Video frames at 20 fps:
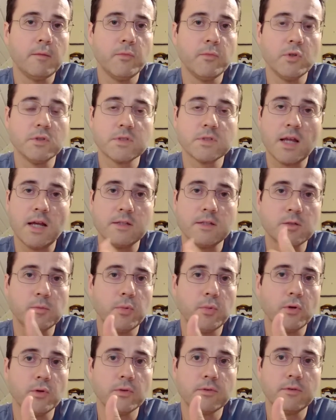Those guys are
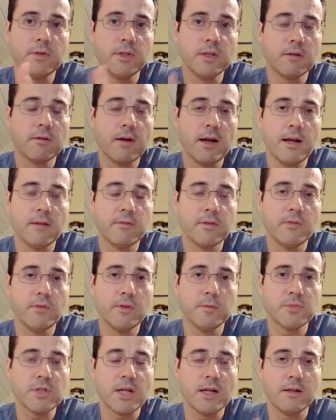both really great. I've given
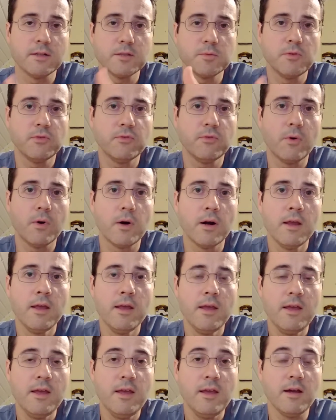them shout-outs before.
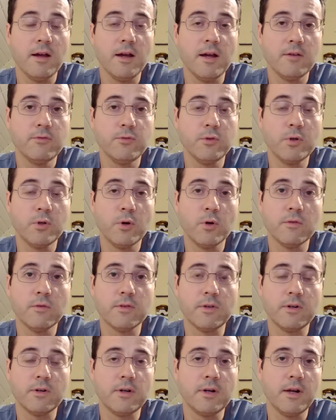If you go
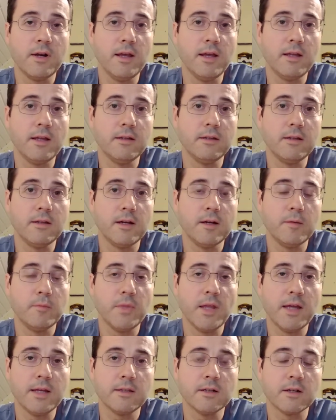over there and
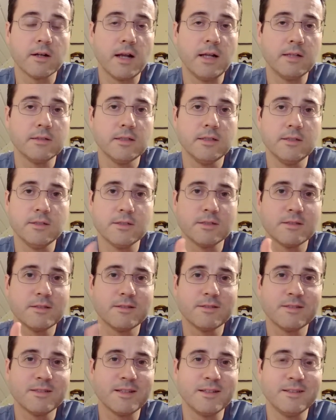like their content, just
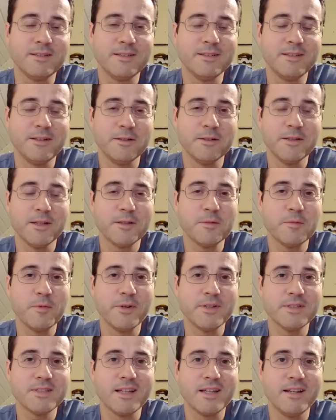let them know
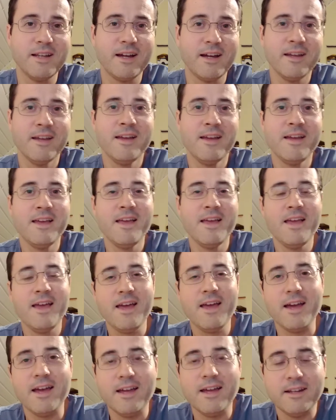I said hi
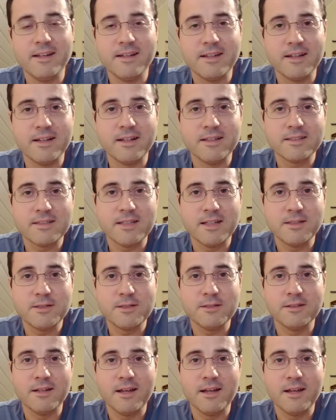and sent you.